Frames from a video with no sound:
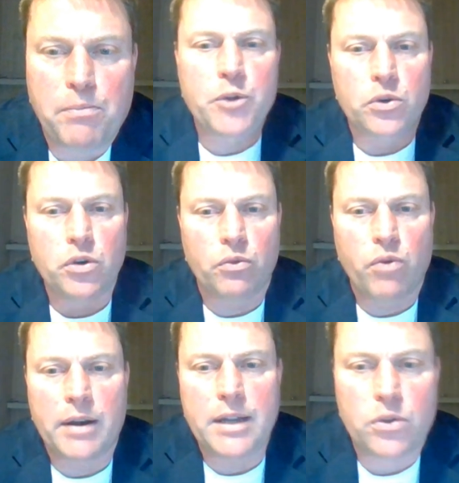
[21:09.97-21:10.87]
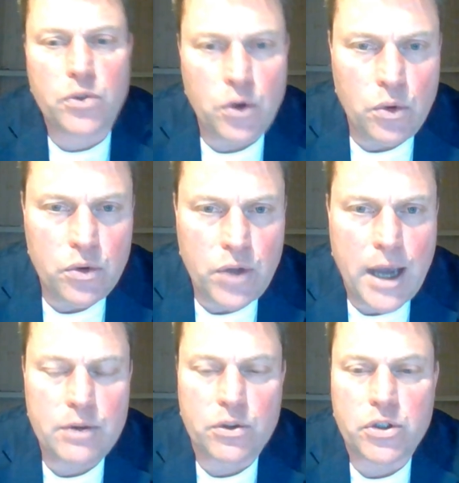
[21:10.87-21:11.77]
to run it through the
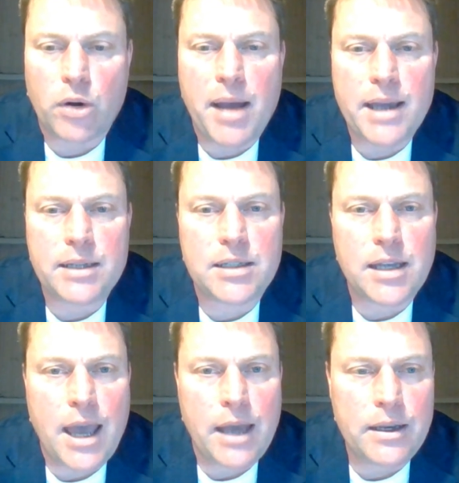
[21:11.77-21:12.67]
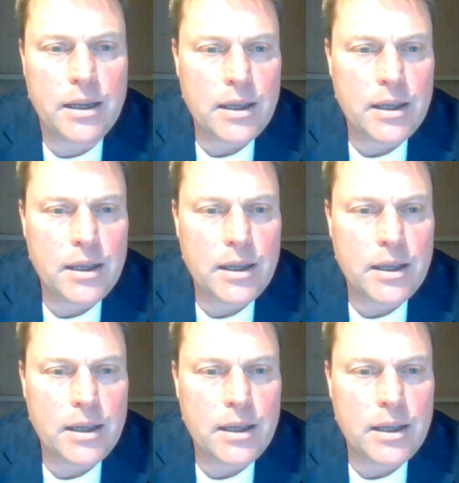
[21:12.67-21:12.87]
hydro turbines again